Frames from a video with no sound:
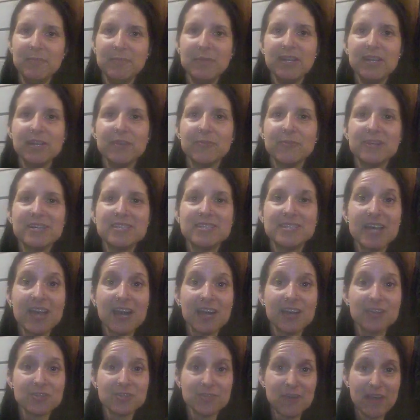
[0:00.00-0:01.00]
But anyways,
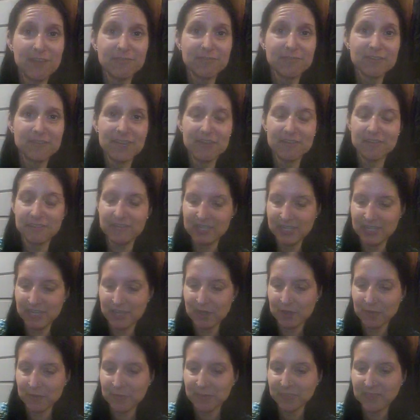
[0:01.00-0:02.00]
yeah, so after that
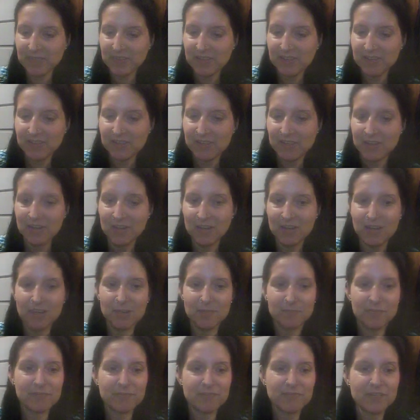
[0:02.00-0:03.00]
video,
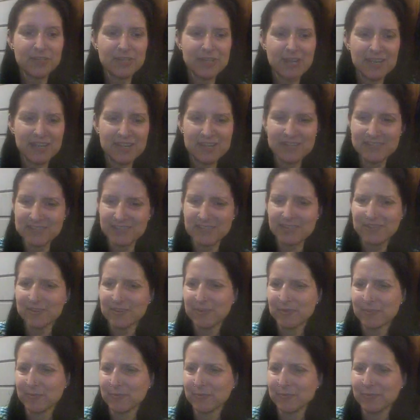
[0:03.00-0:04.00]
a few days
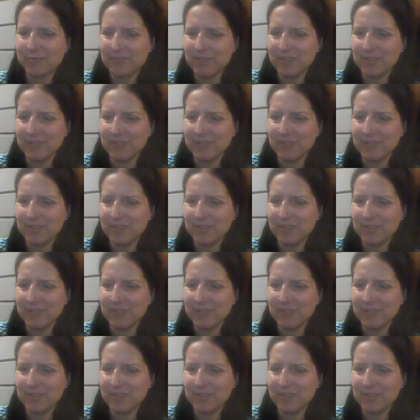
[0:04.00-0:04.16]
later,